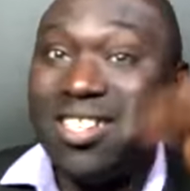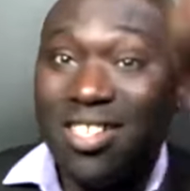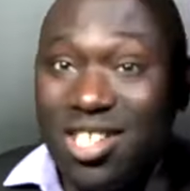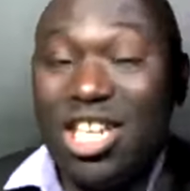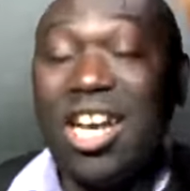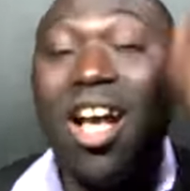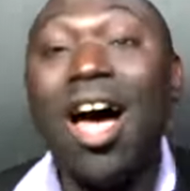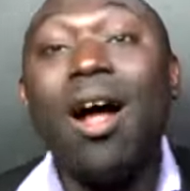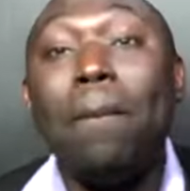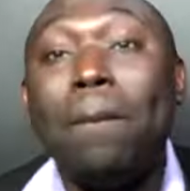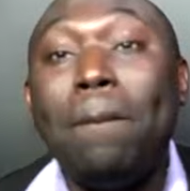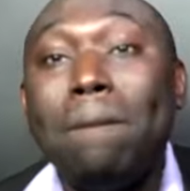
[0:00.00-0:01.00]
She got
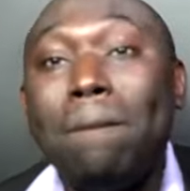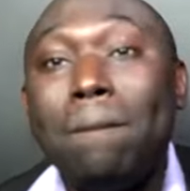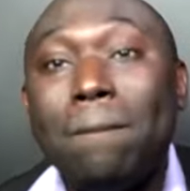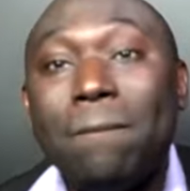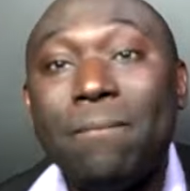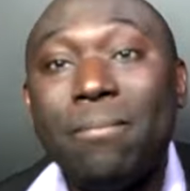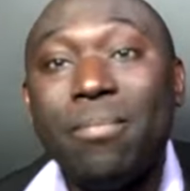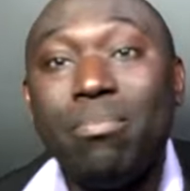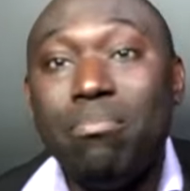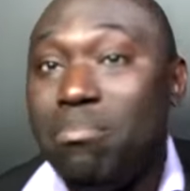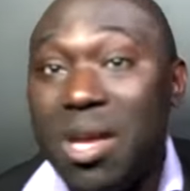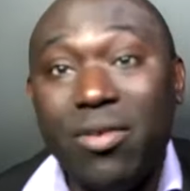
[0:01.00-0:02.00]
up.
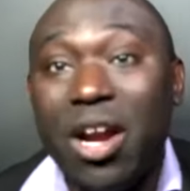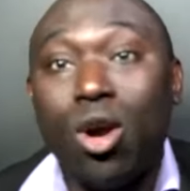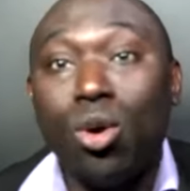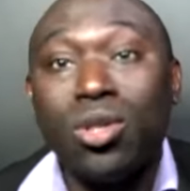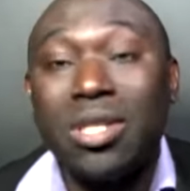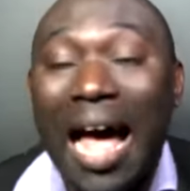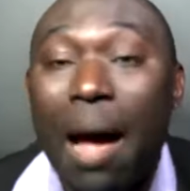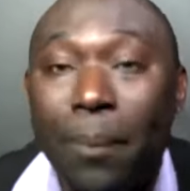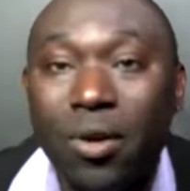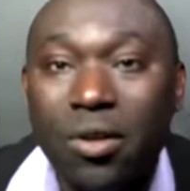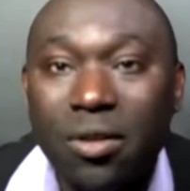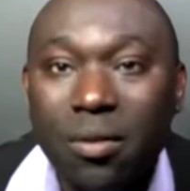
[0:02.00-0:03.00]
Miracles
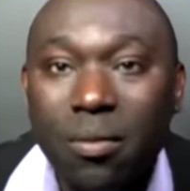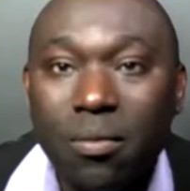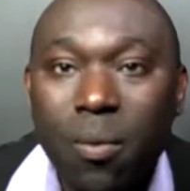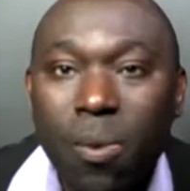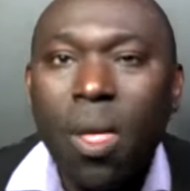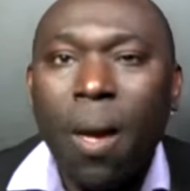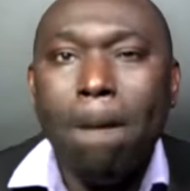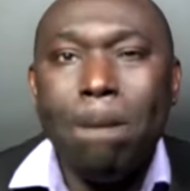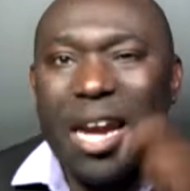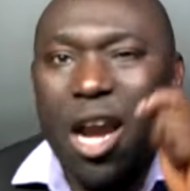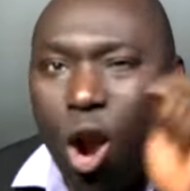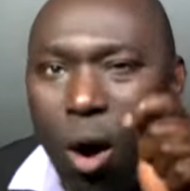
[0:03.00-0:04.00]
happen
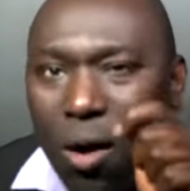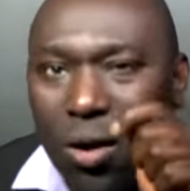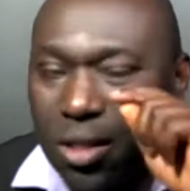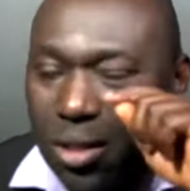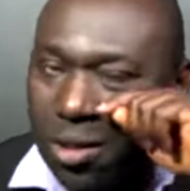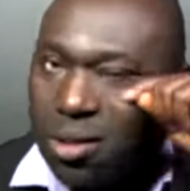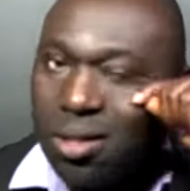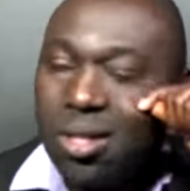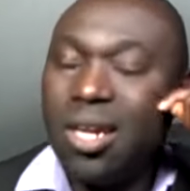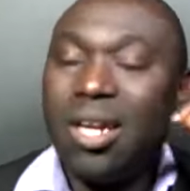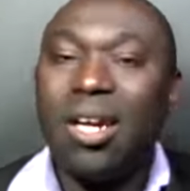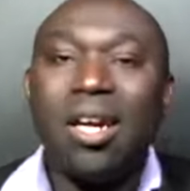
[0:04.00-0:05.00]
because
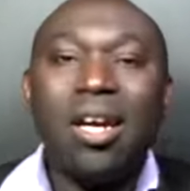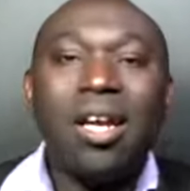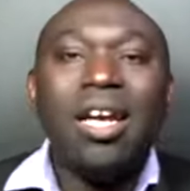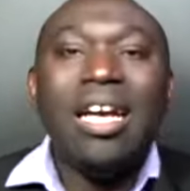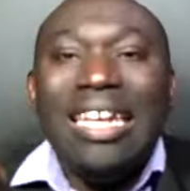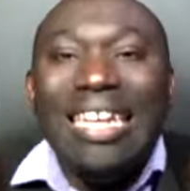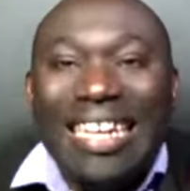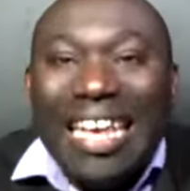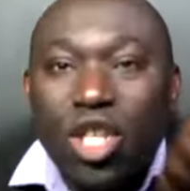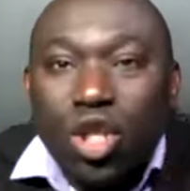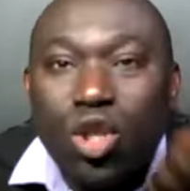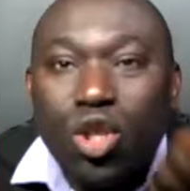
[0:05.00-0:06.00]
they
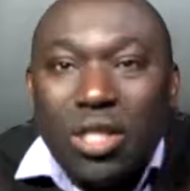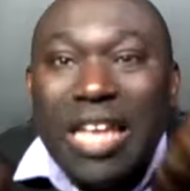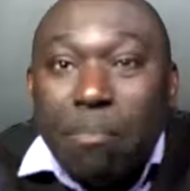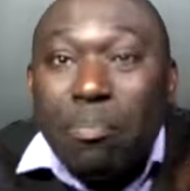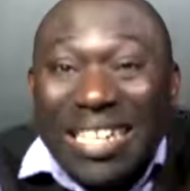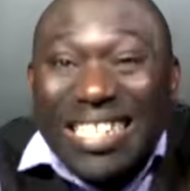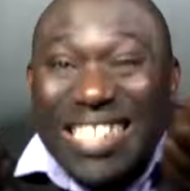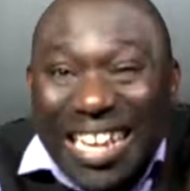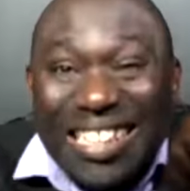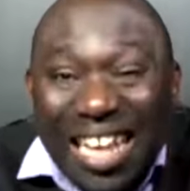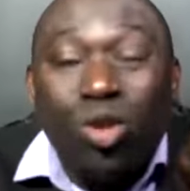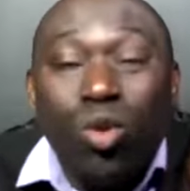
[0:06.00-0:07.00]

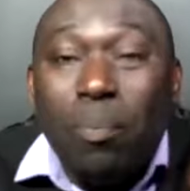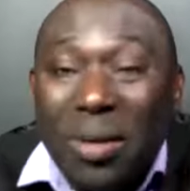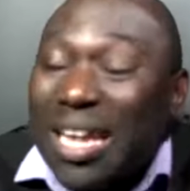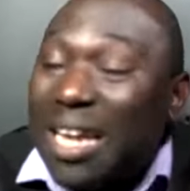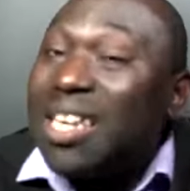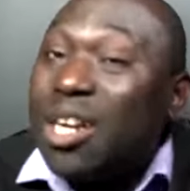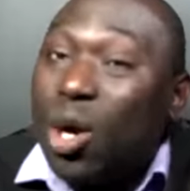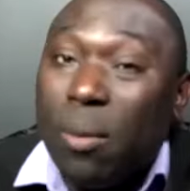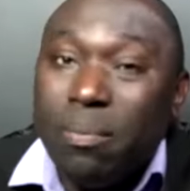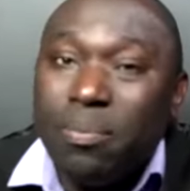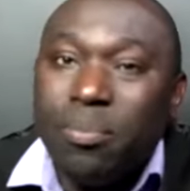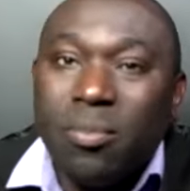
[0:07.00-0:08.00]
presented to Peter, say,
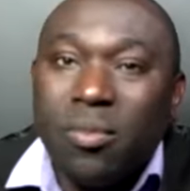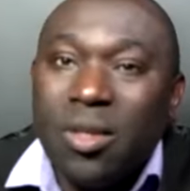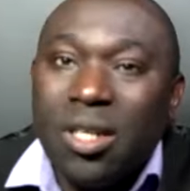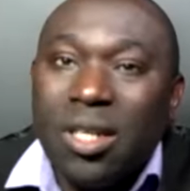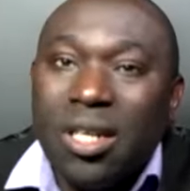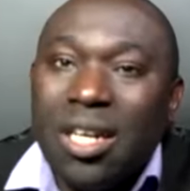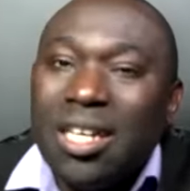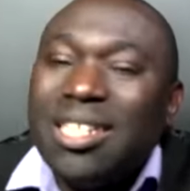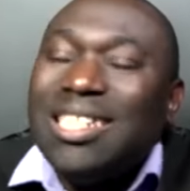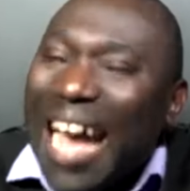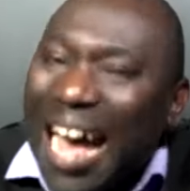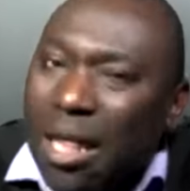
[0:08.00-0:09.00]
come.
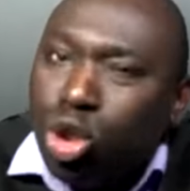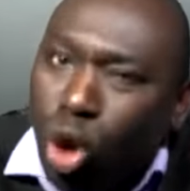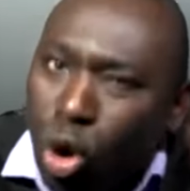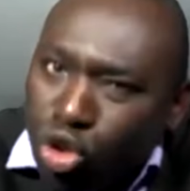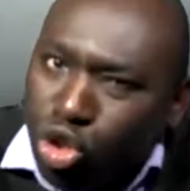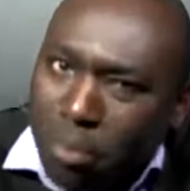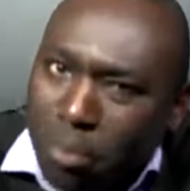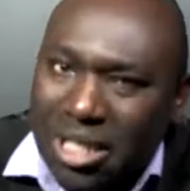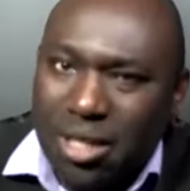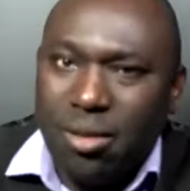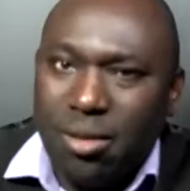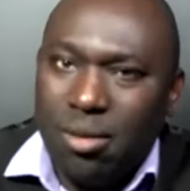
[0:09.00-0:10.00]
She has done something.
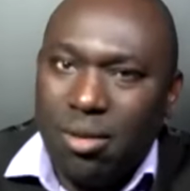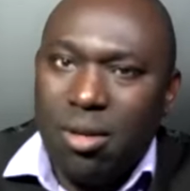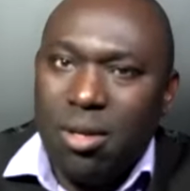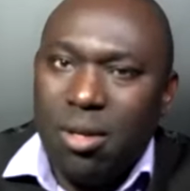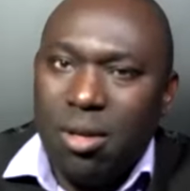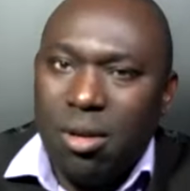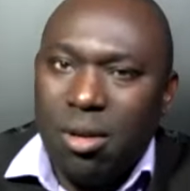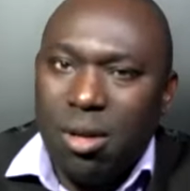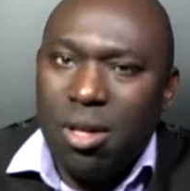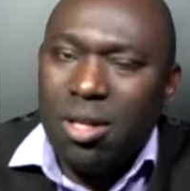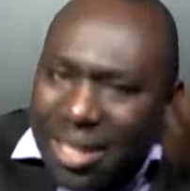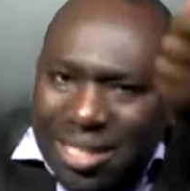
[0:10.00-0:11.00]

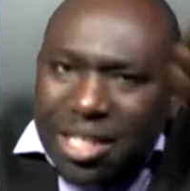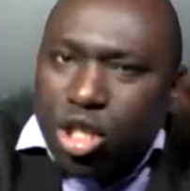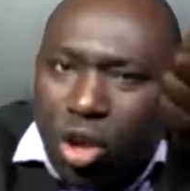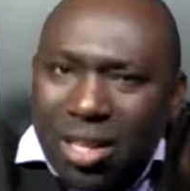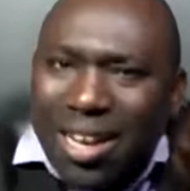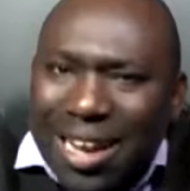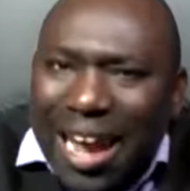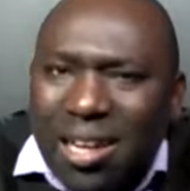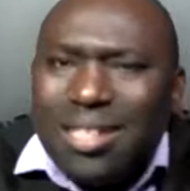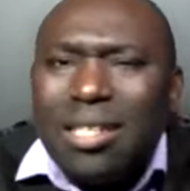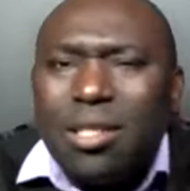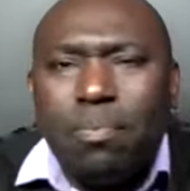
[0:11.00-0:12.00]

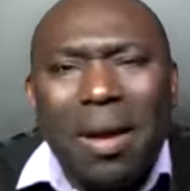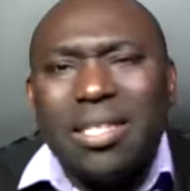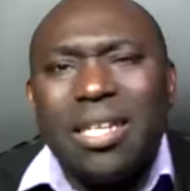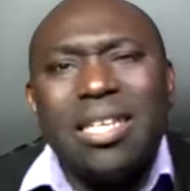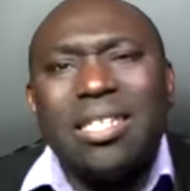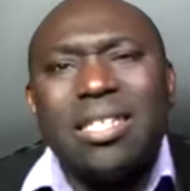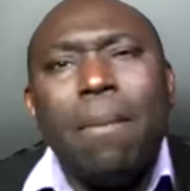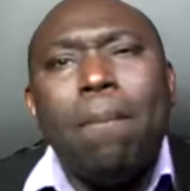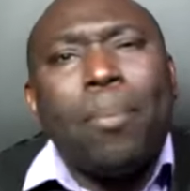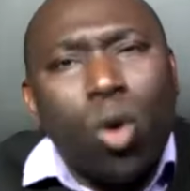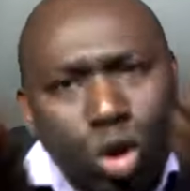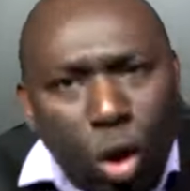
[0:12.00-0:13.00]
This person is a
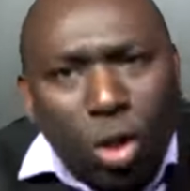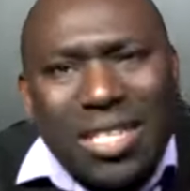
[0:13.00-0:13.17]
product.